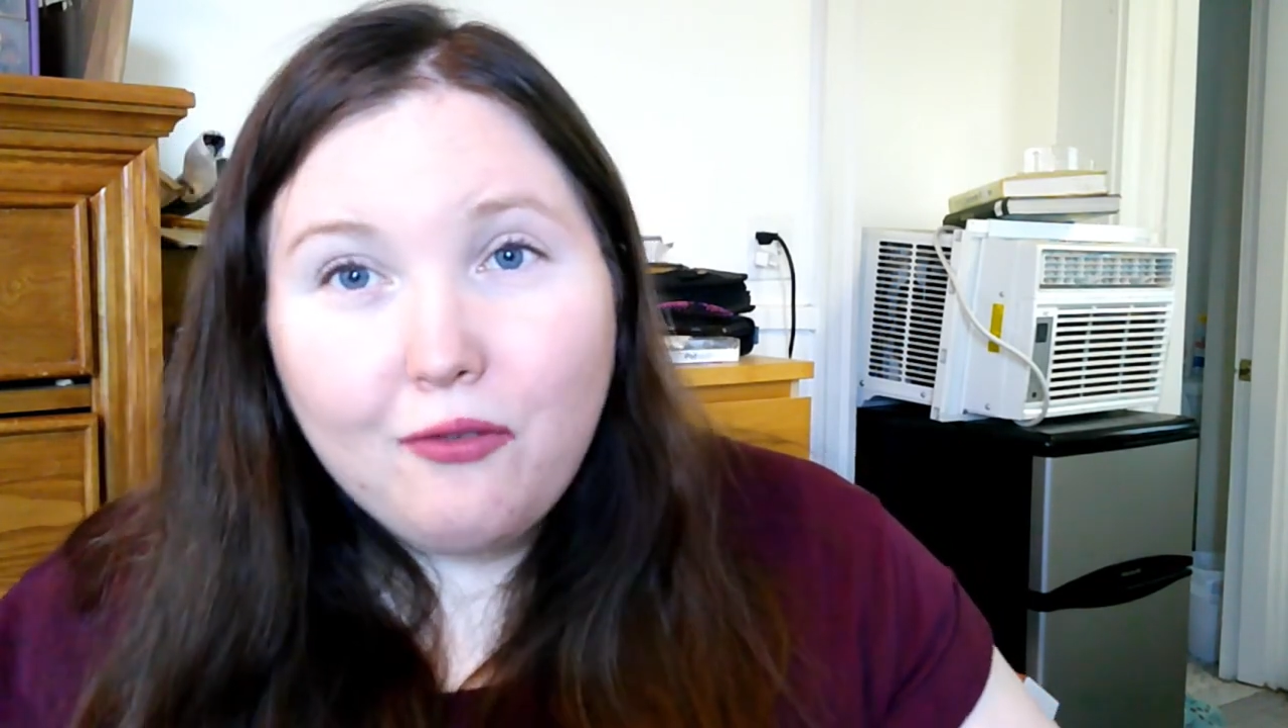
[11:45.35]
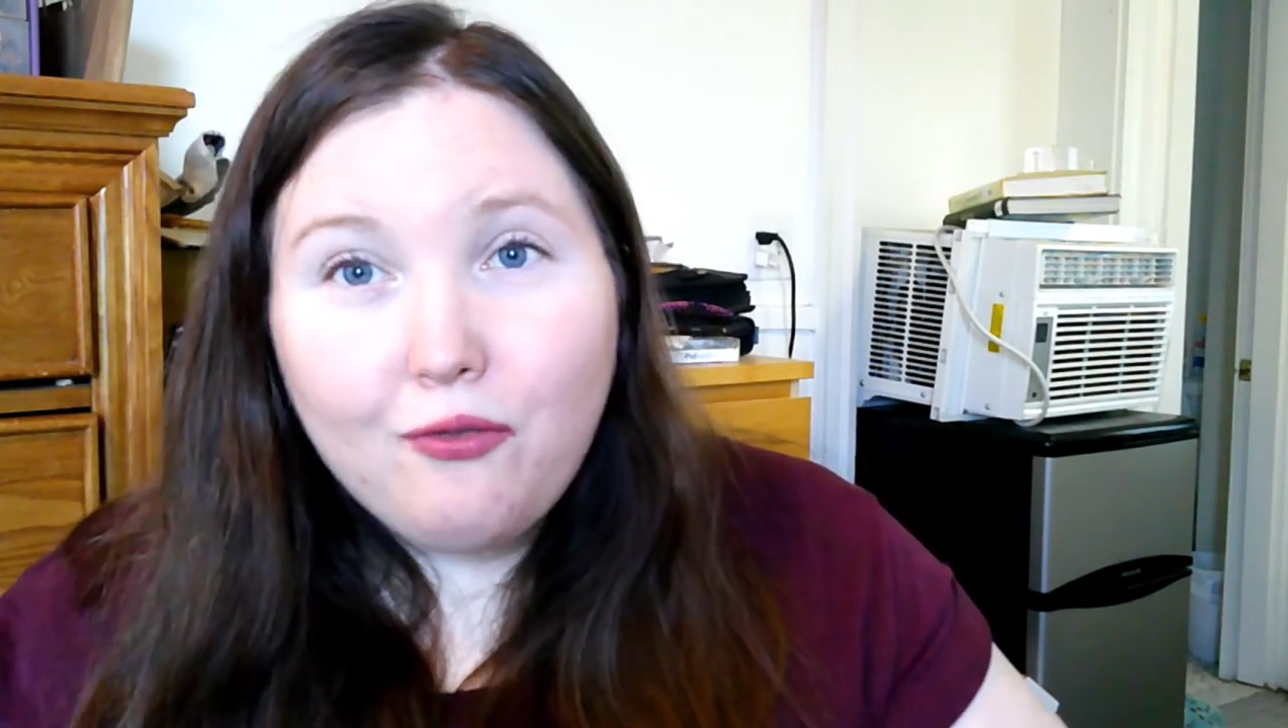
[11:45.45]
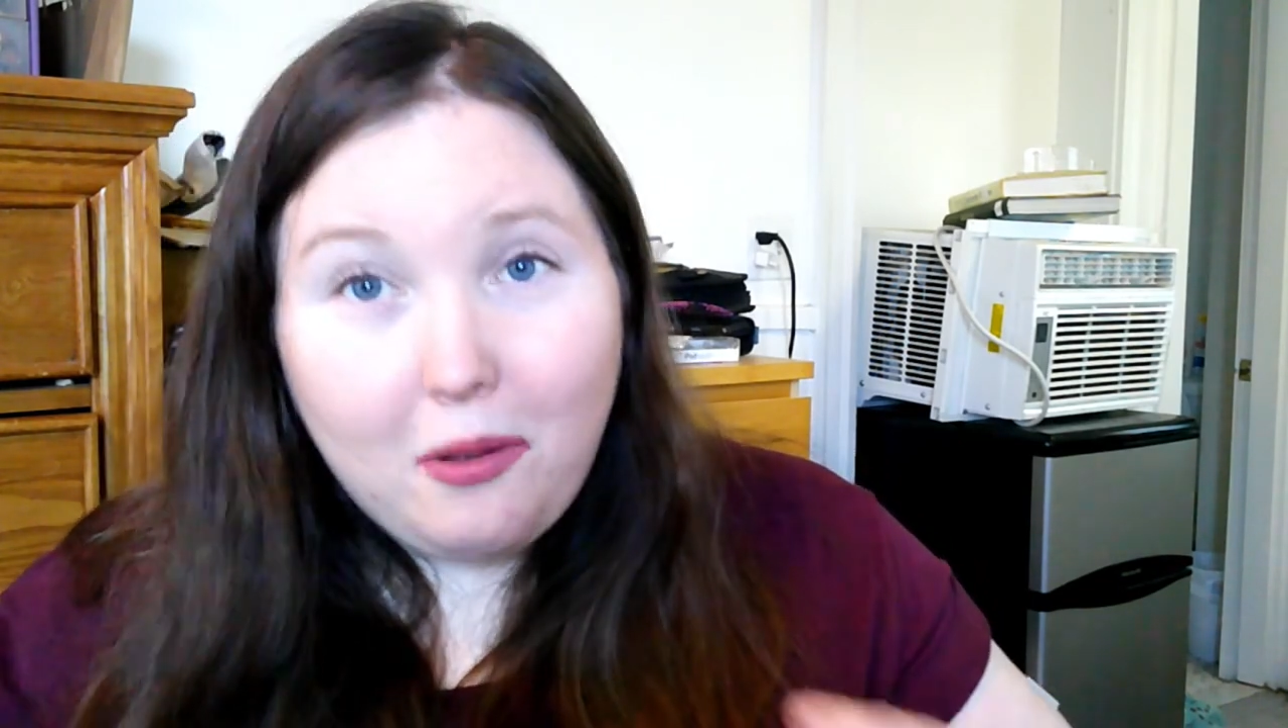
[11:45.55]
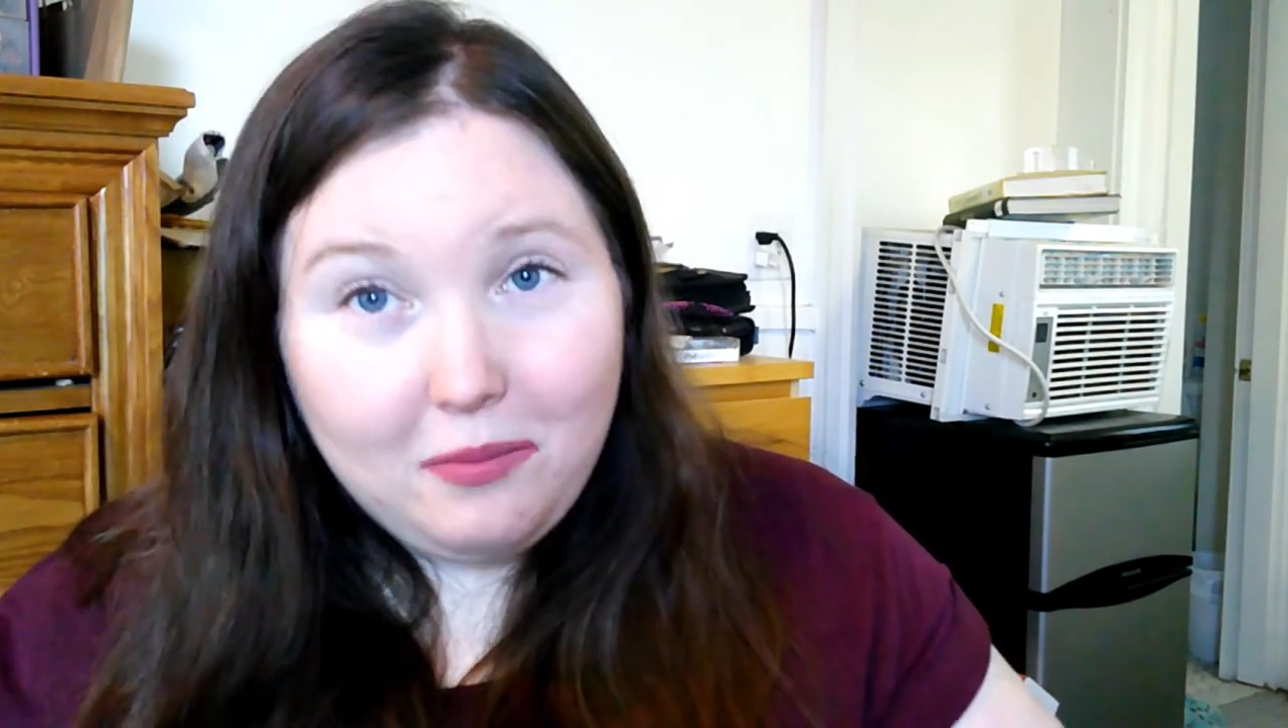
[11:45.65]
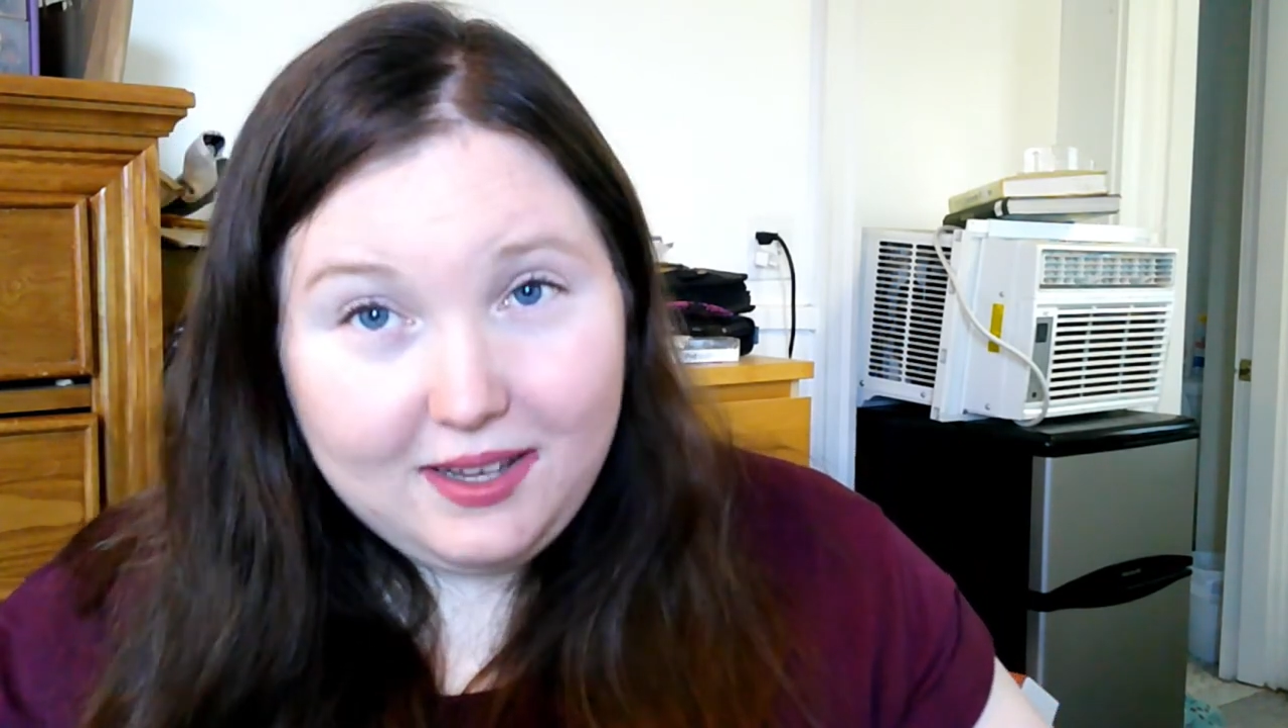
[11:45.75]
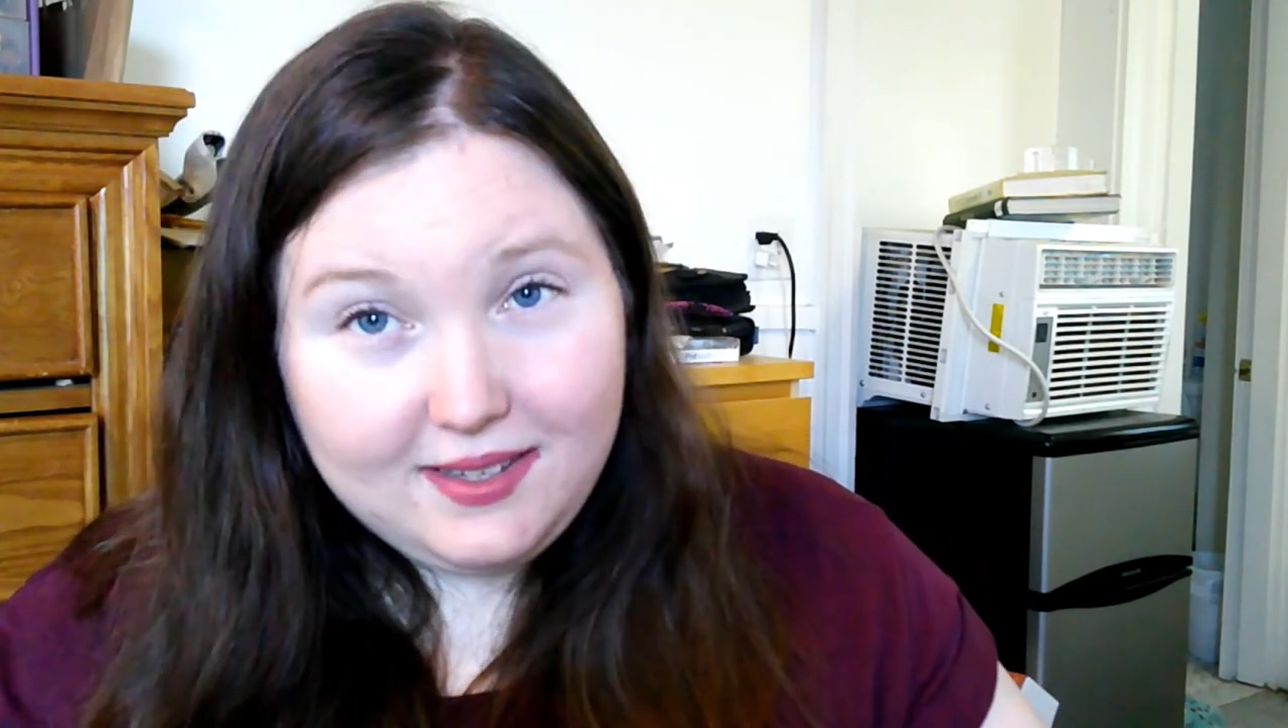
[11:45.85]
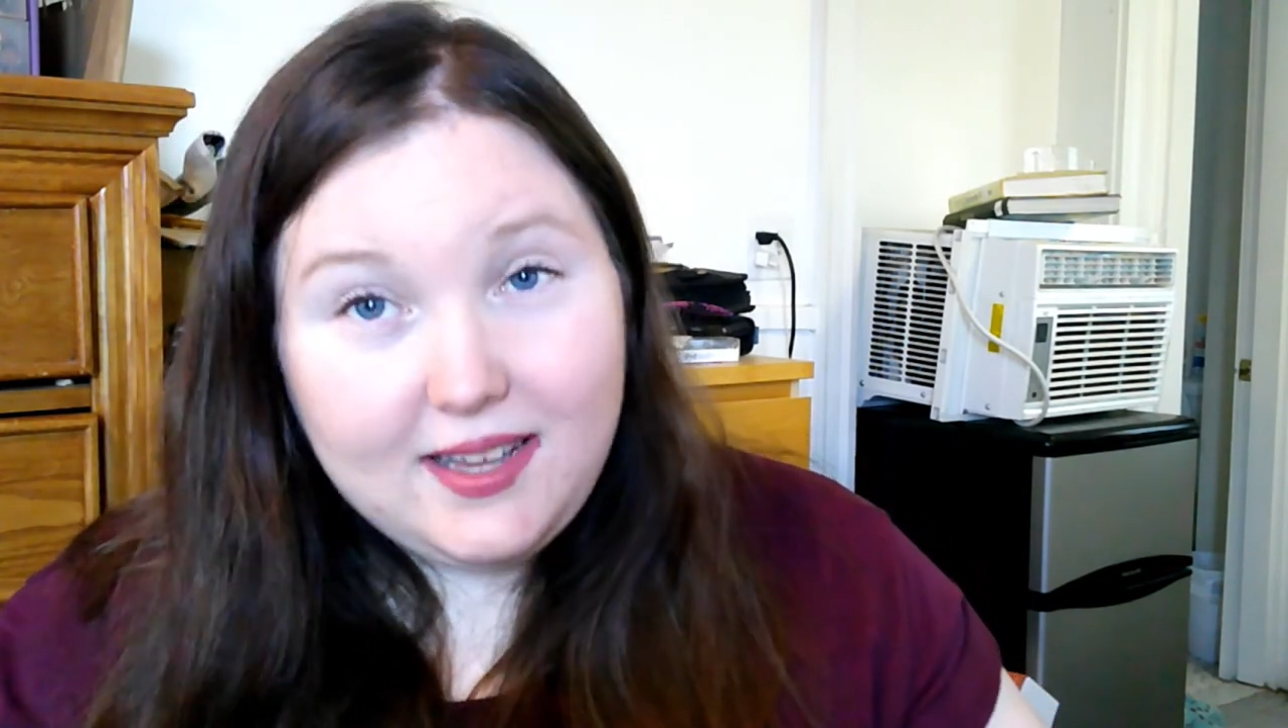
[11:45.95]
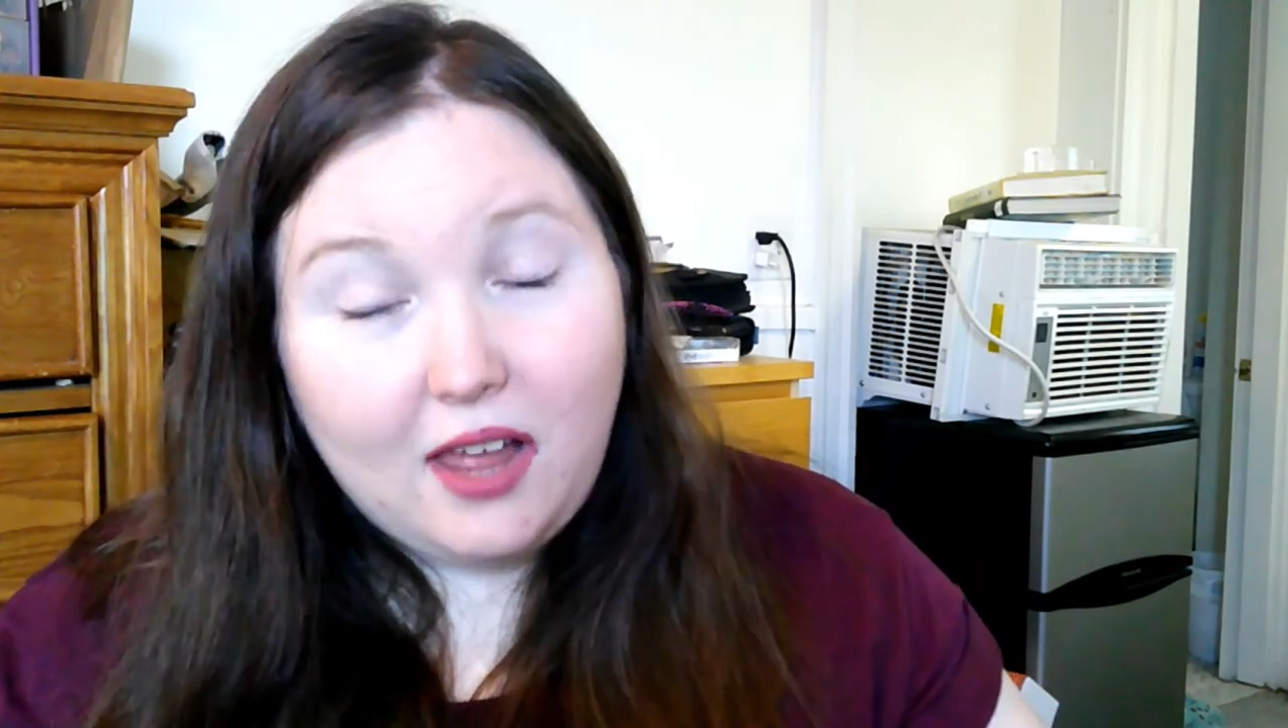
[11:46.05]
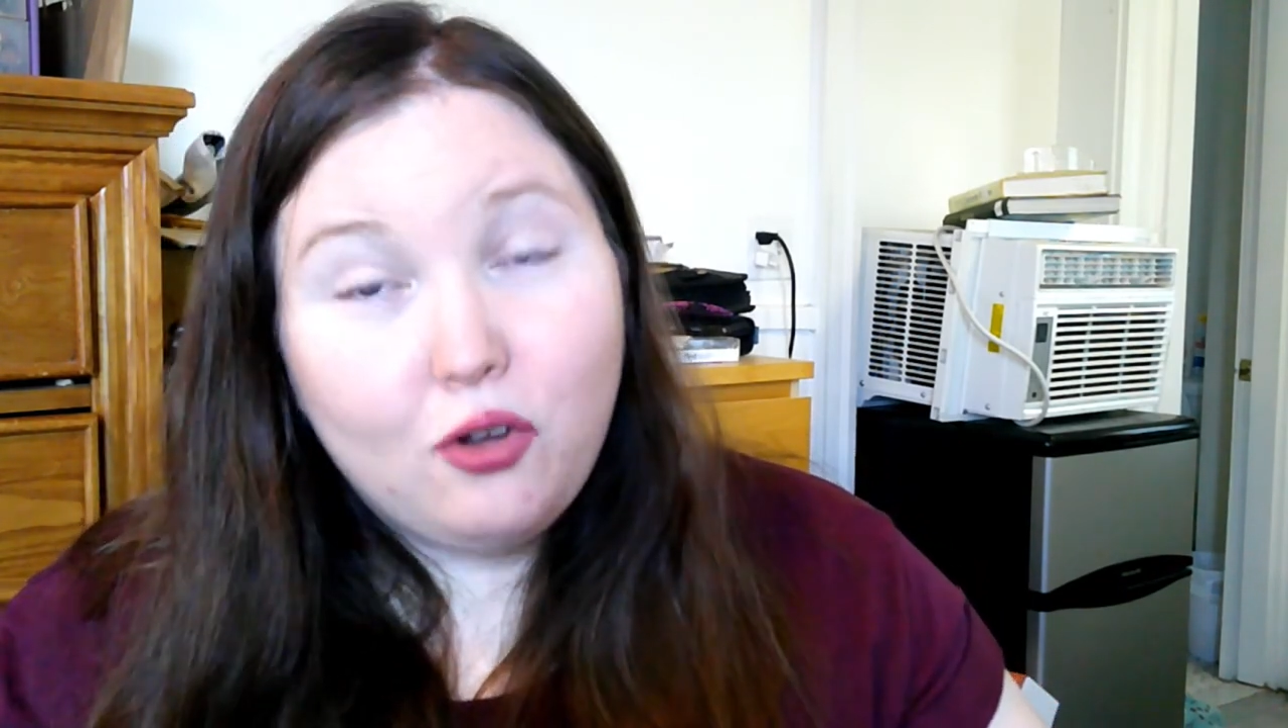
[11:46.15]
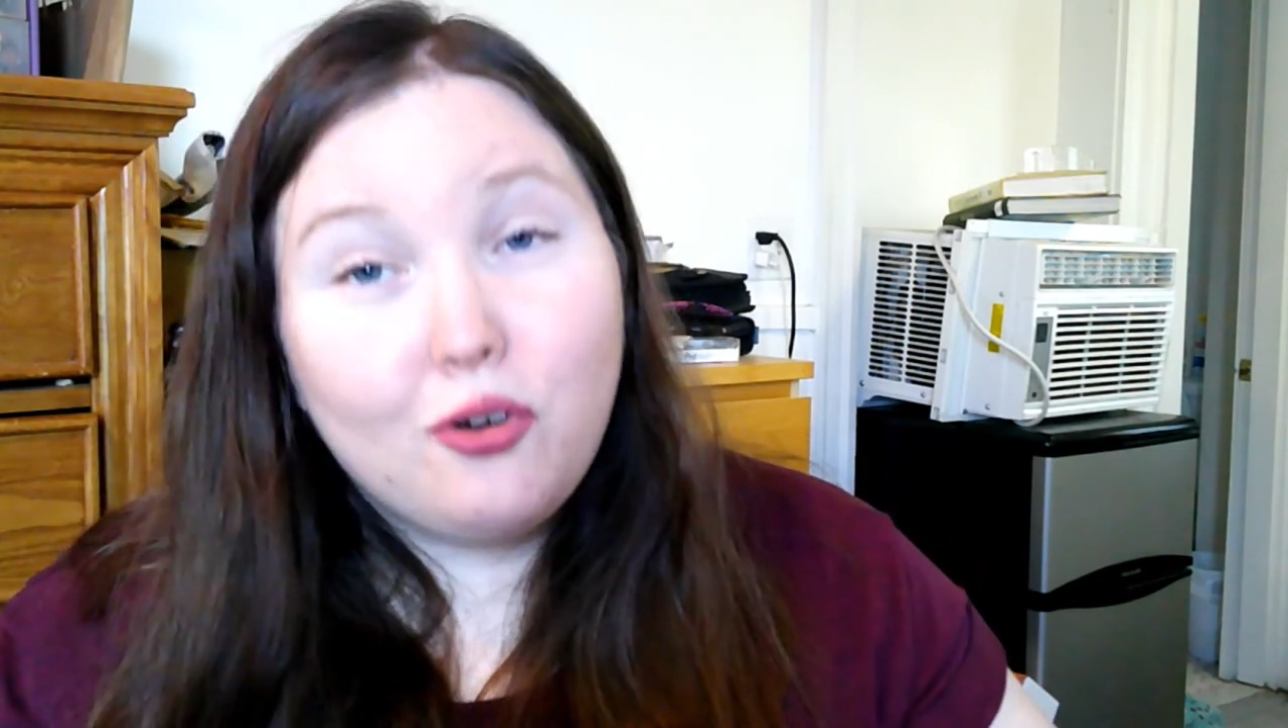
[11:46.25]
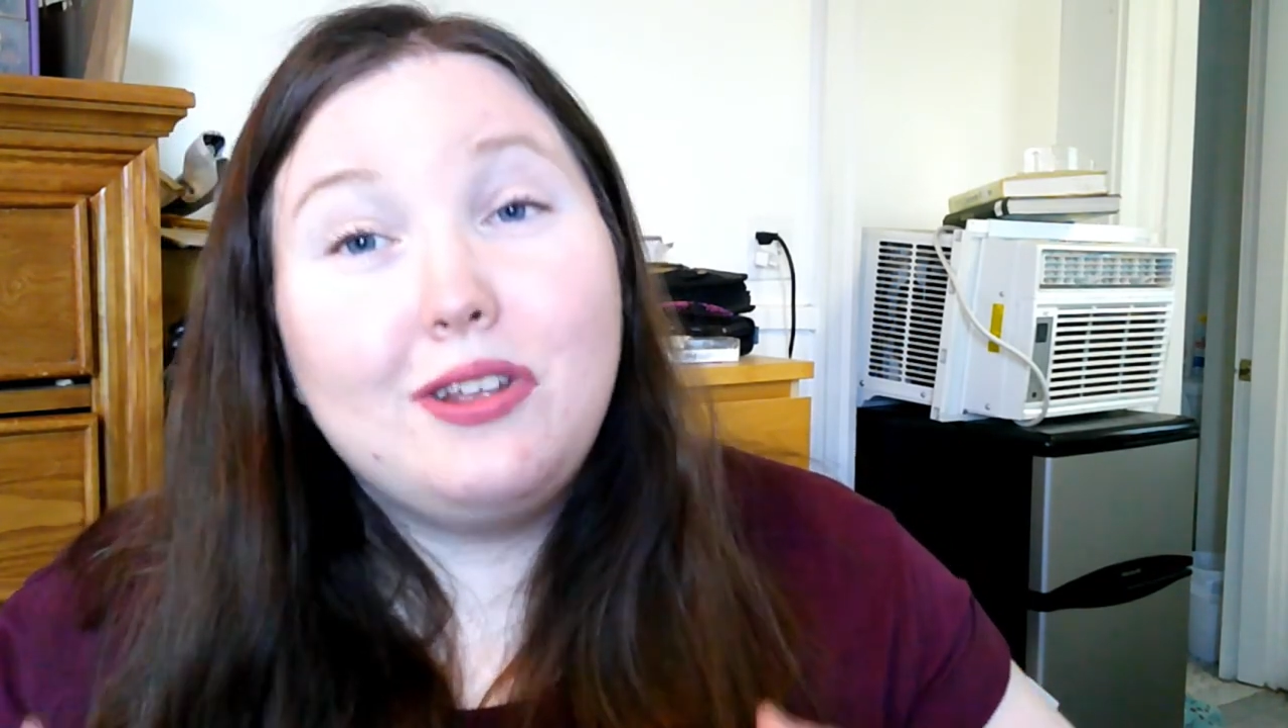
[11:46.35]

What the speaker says: from the seller